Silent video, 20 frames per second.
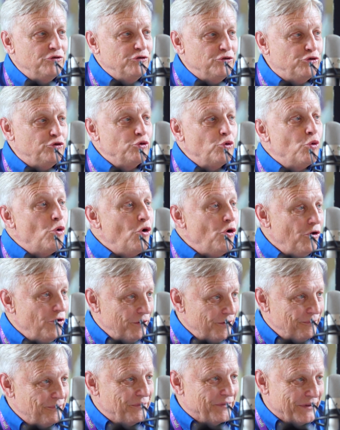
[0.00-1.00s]

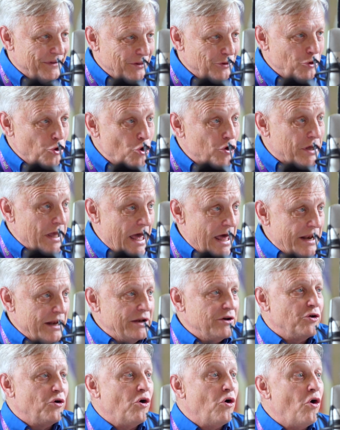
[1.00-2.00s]
dual look at
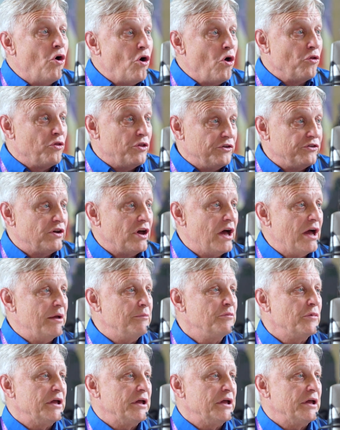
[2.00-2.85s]
it all the time.